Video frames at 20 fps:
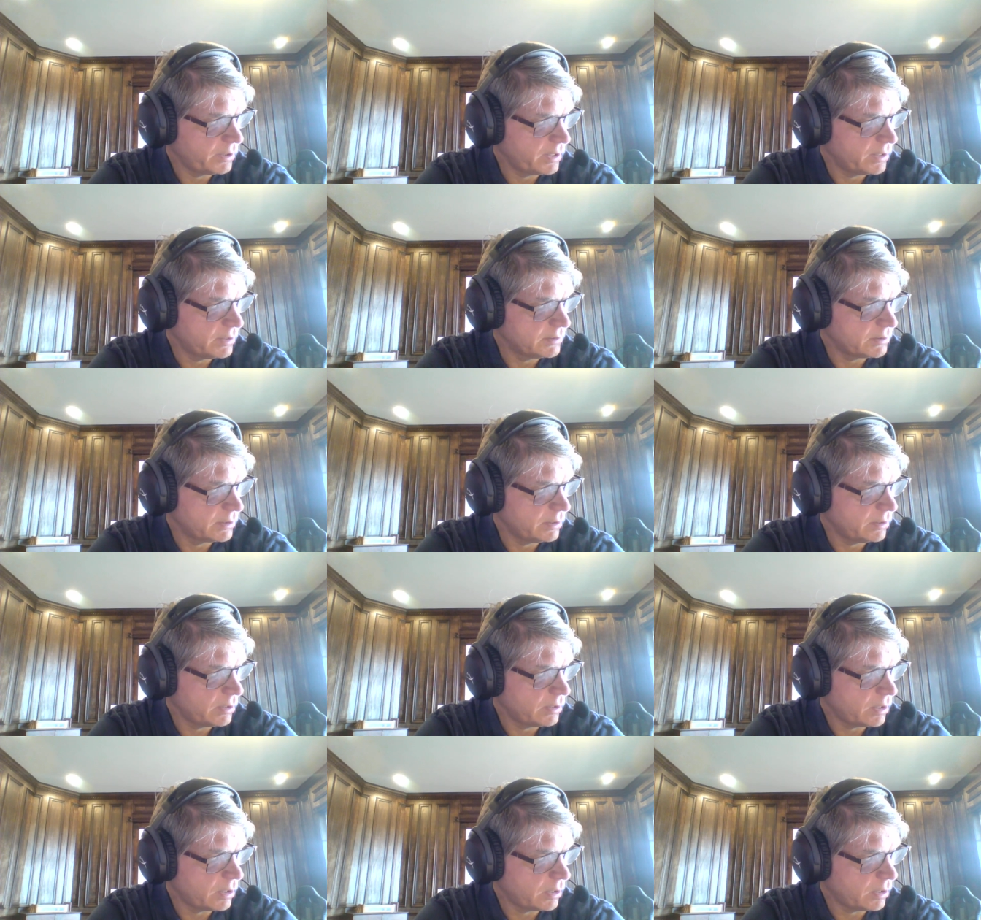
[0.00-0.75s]
as an
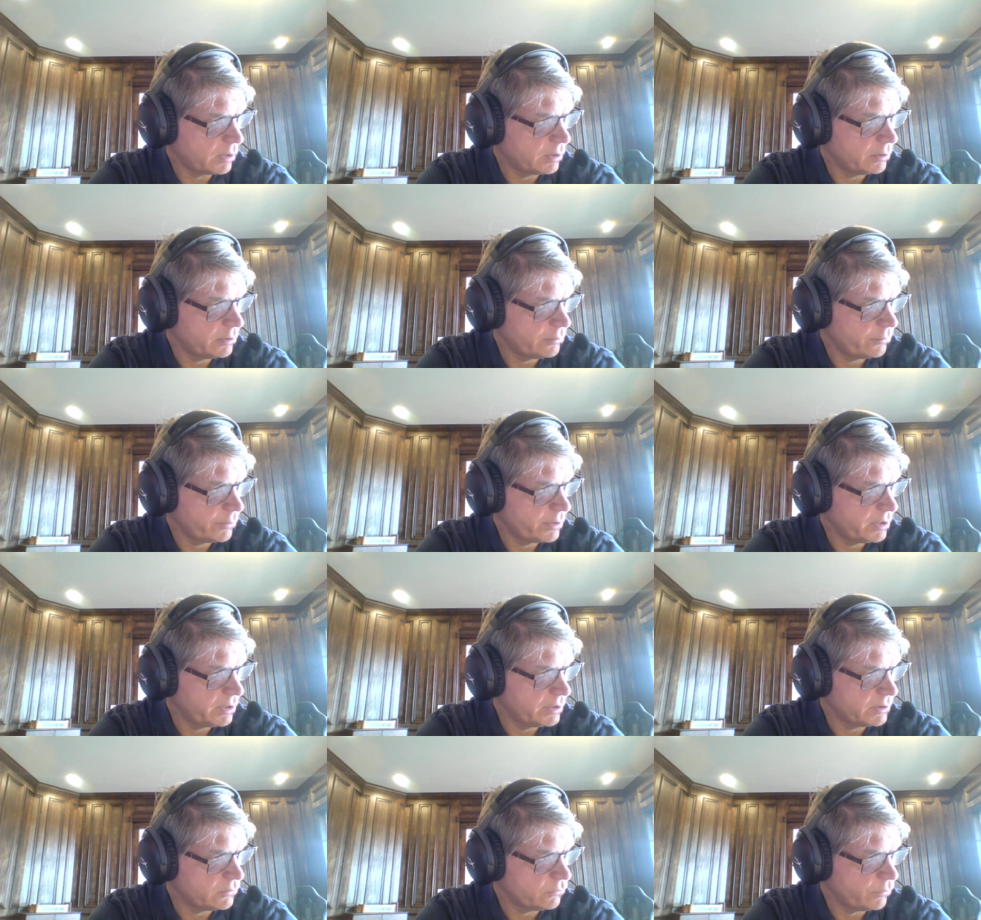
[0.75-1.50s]

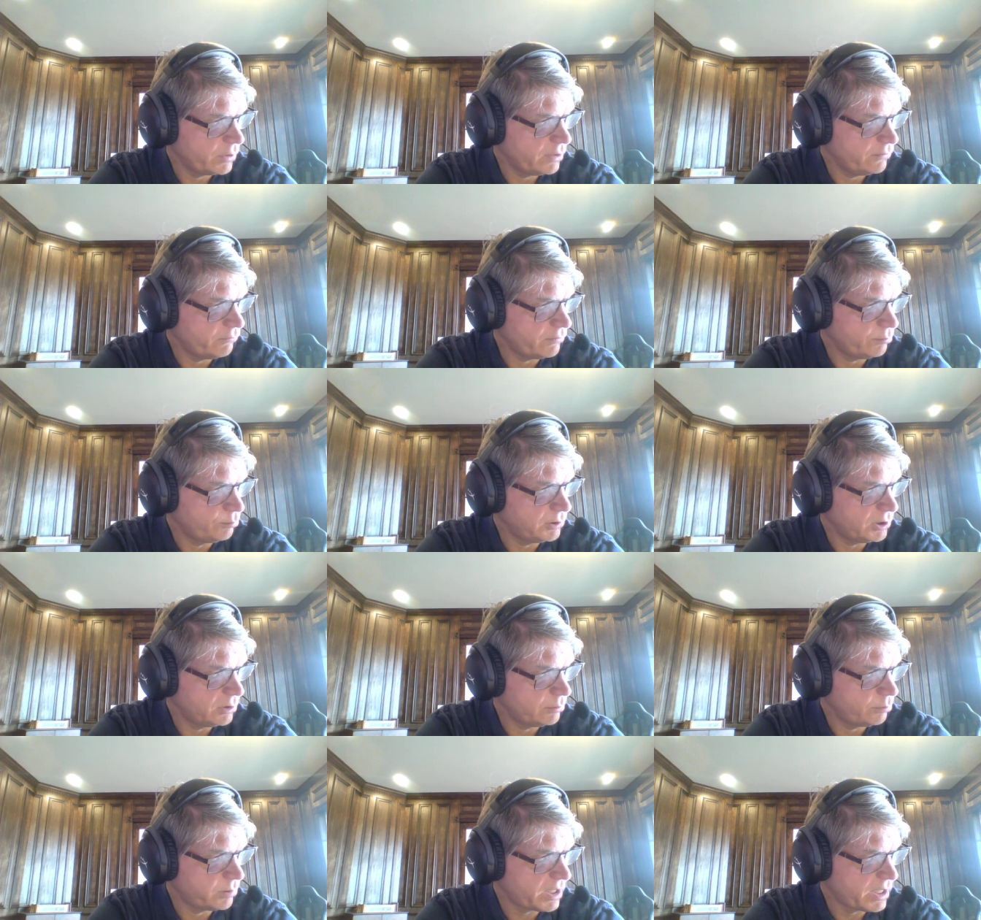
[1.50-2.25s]
artery as wave of
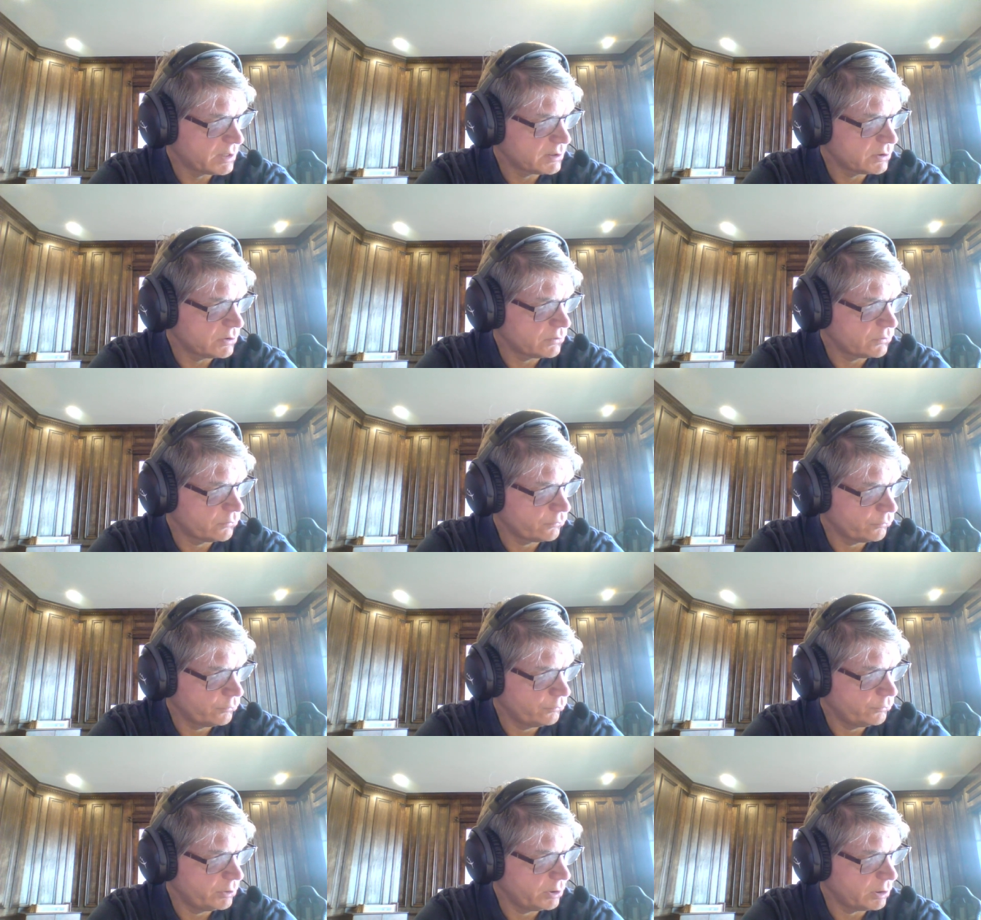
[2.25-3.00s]
blood passes
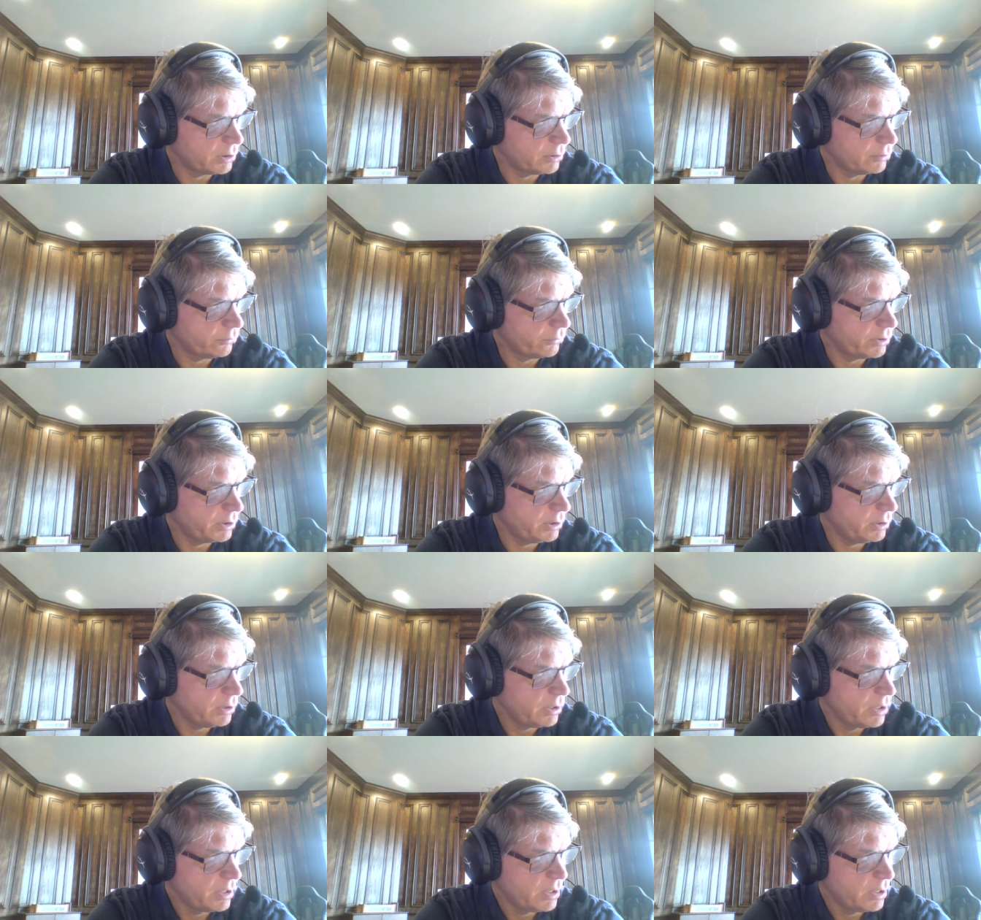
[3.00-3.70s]
through the artery.